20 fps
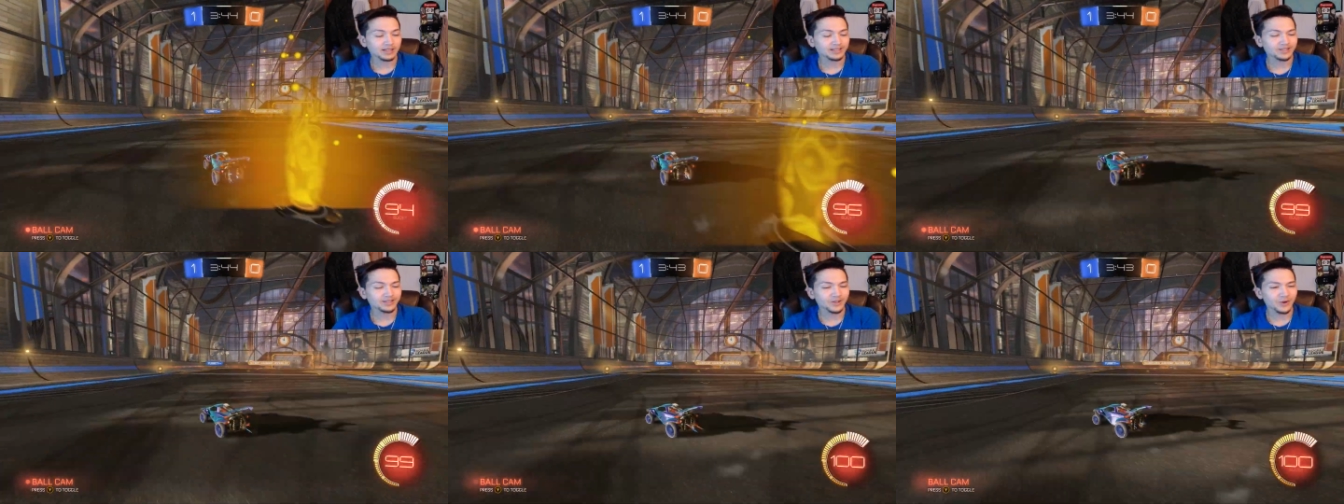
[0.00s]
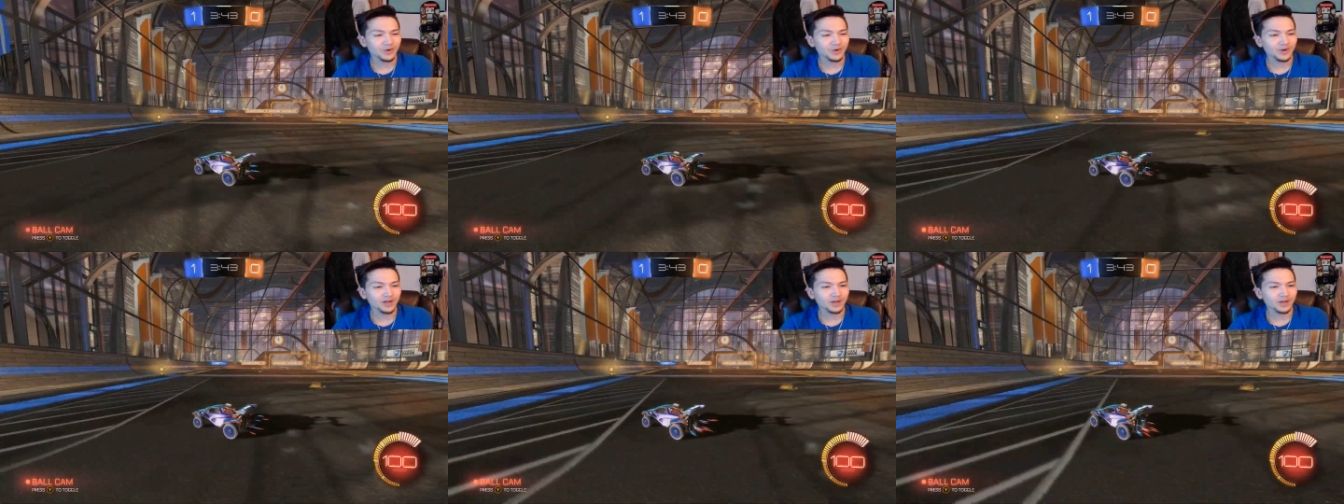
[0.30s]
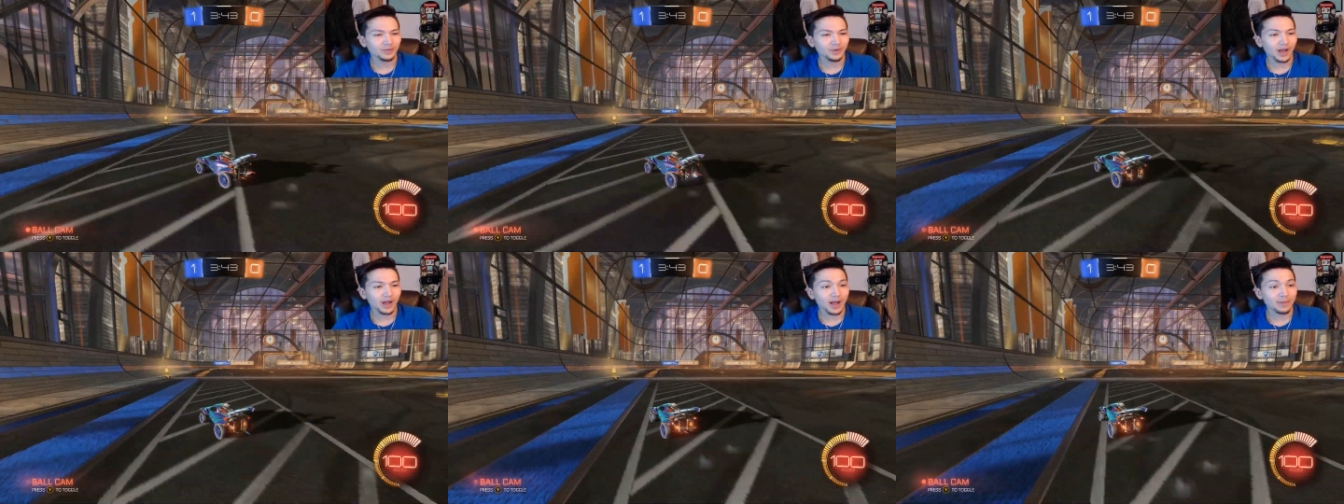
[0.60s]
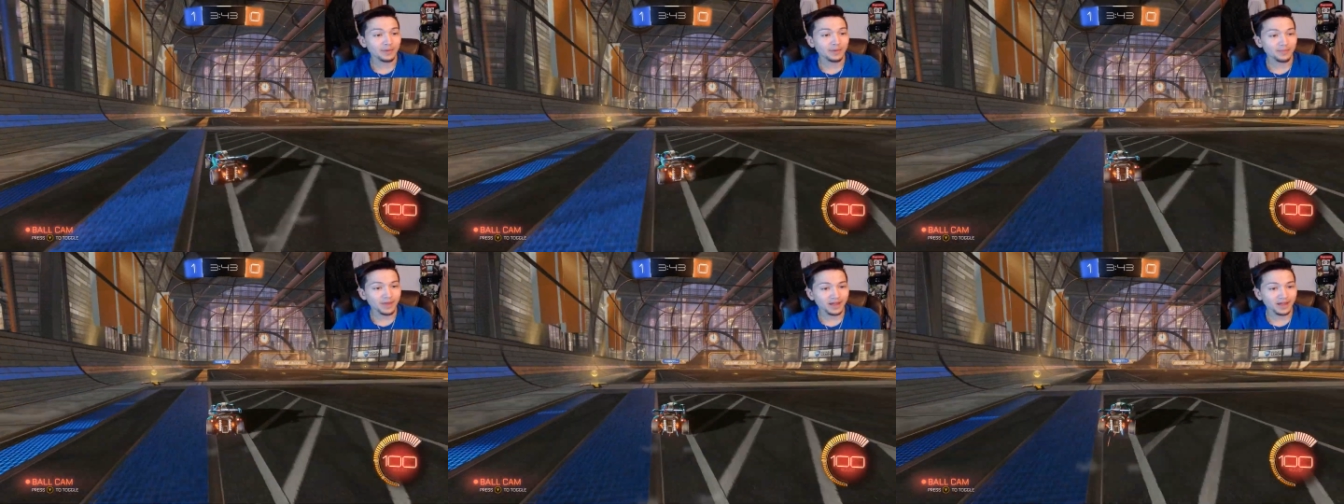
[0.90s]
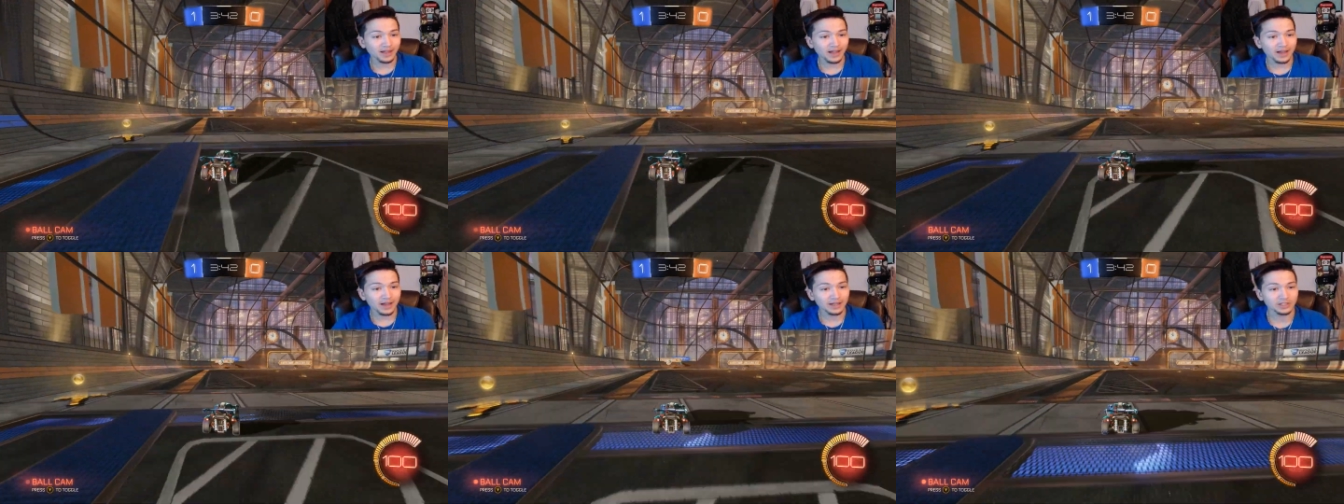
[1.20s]
so we're hopping
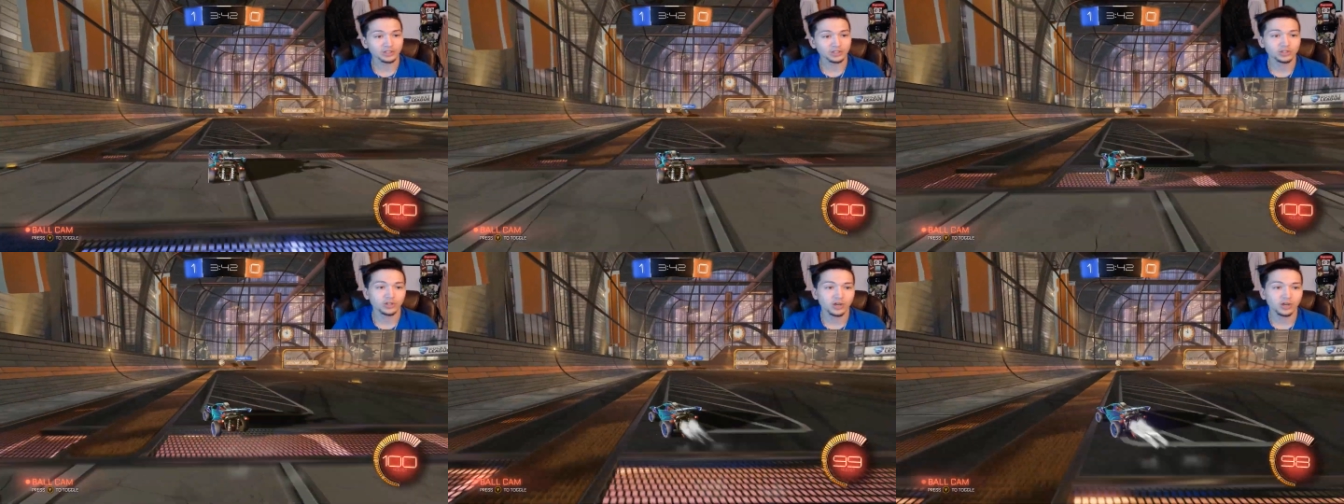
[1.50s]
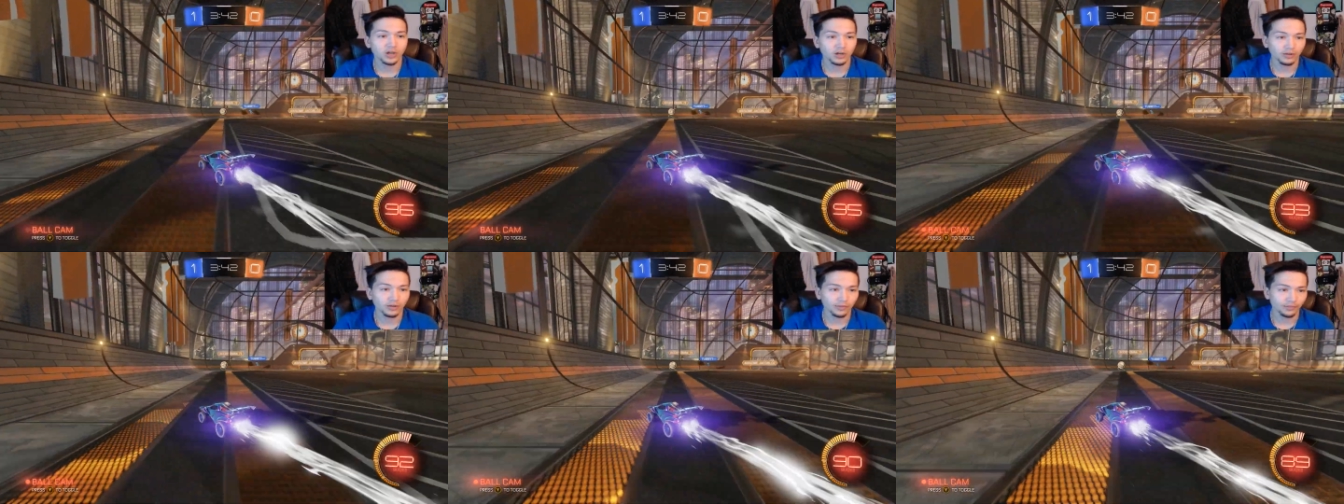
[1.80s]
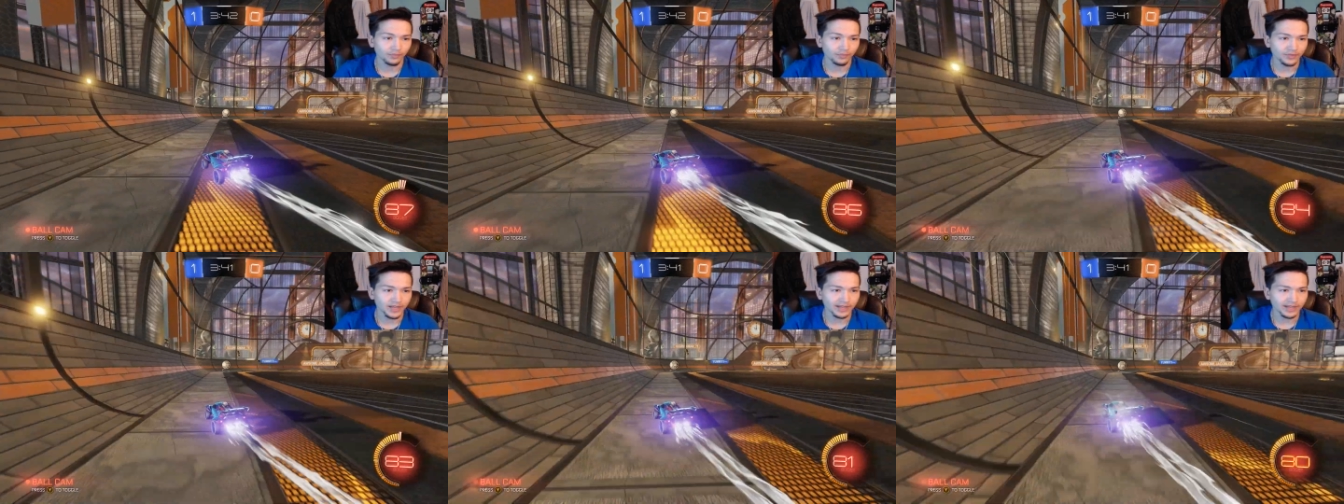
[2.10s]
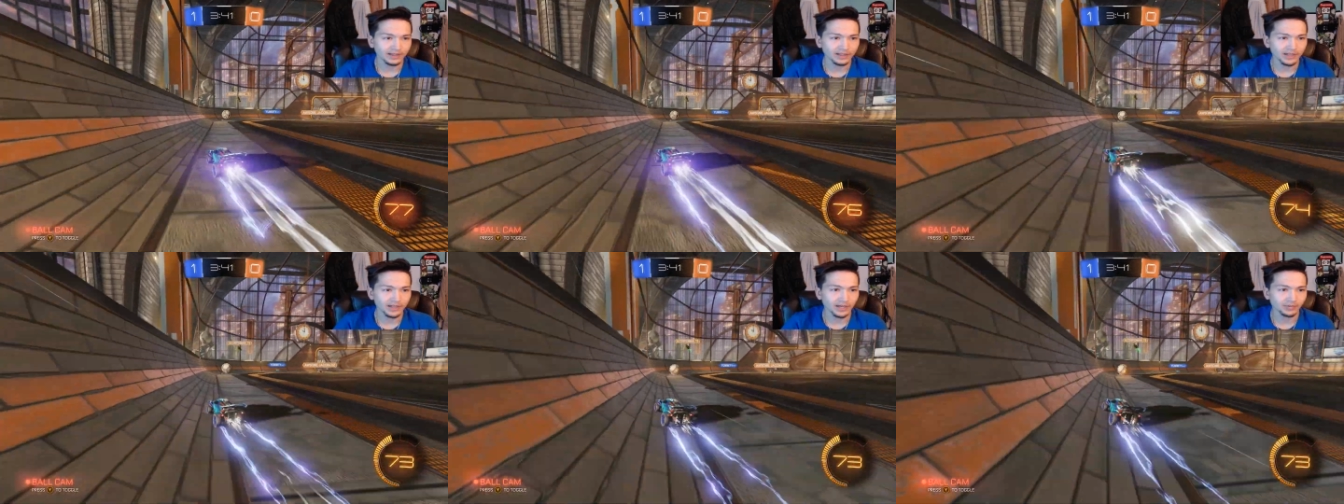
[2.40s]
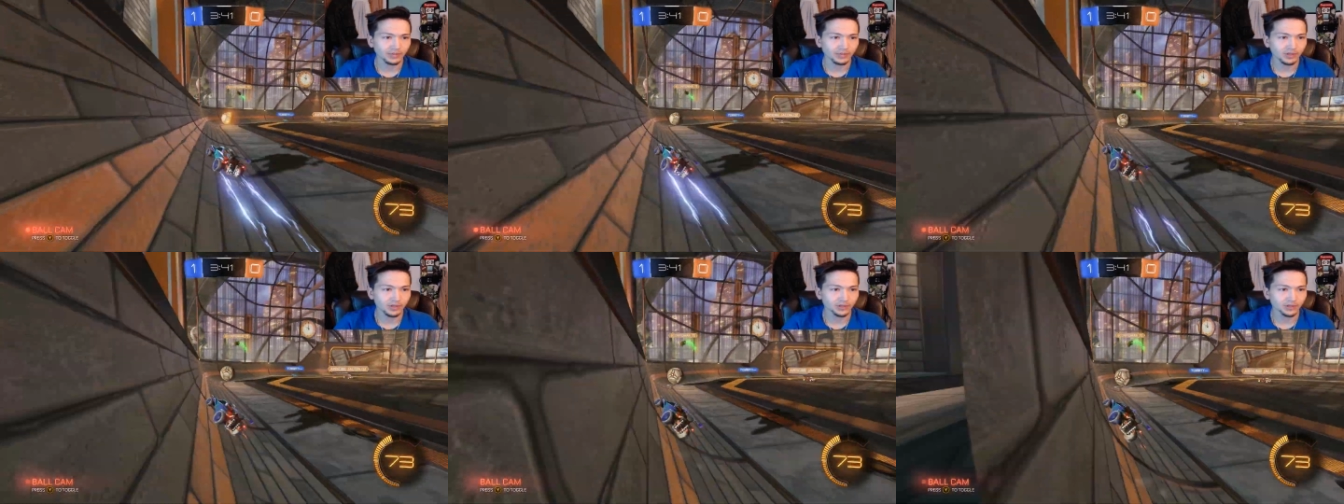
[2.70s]
back on strong daily
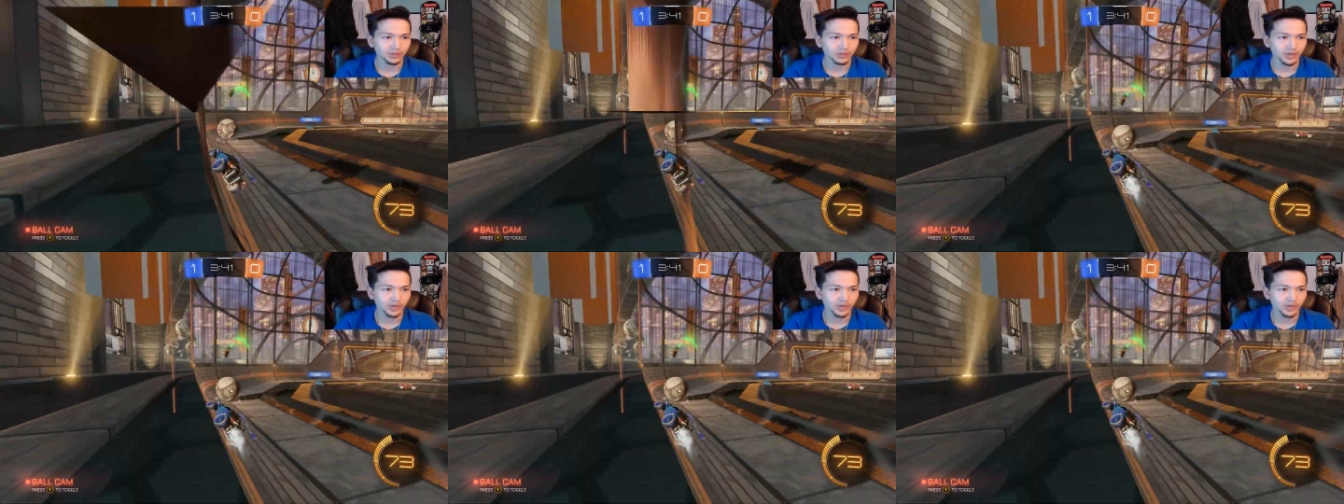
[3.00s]
uploads.